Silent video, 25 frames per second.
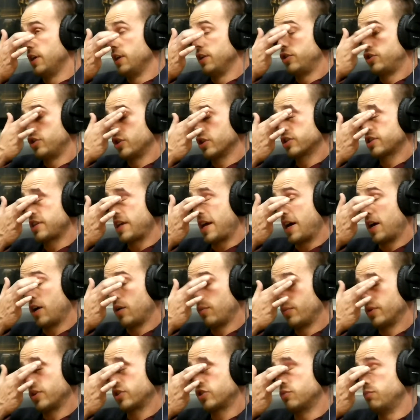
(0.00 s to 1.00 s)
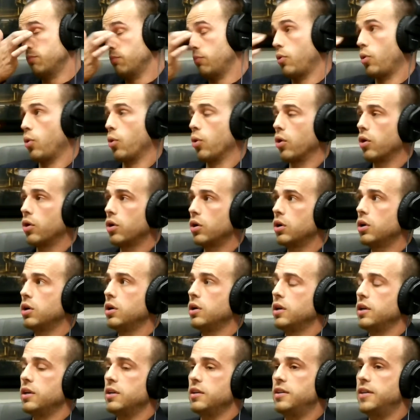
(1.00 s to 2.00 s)
just how much more
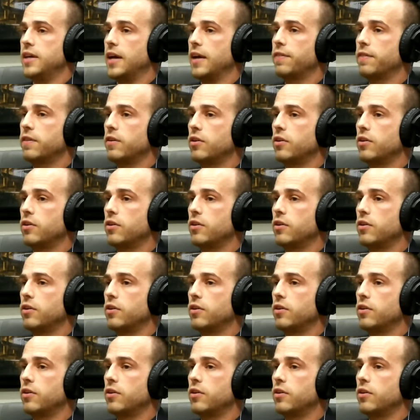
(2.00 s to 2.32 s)
debt